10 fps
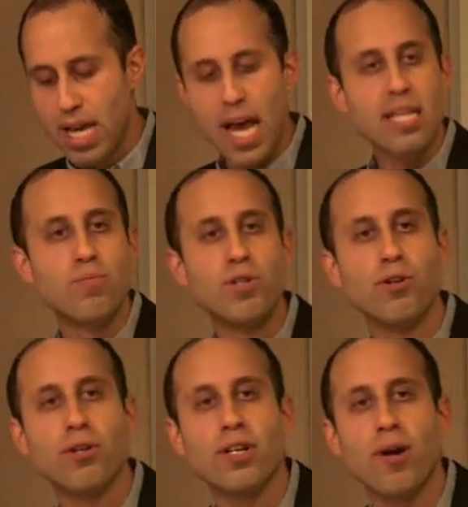as
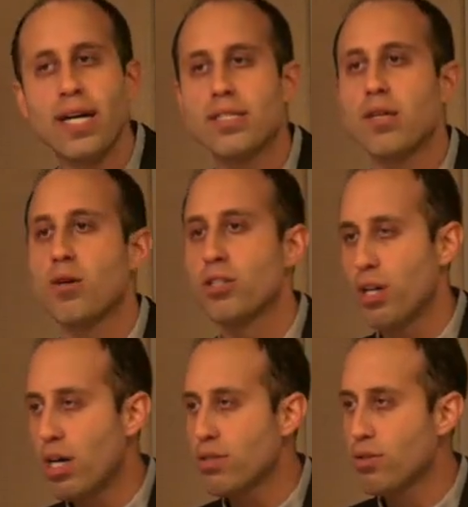bureaucrats
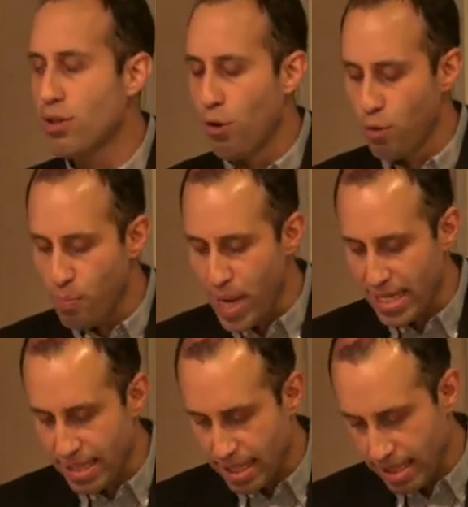jostled over
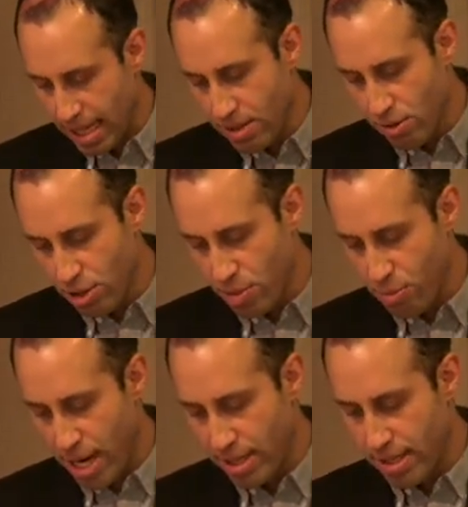best censorship
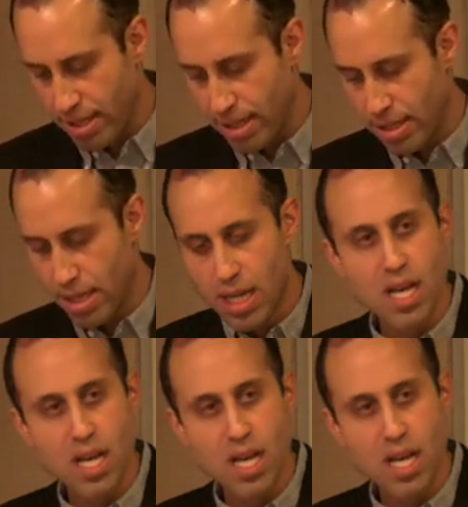practices.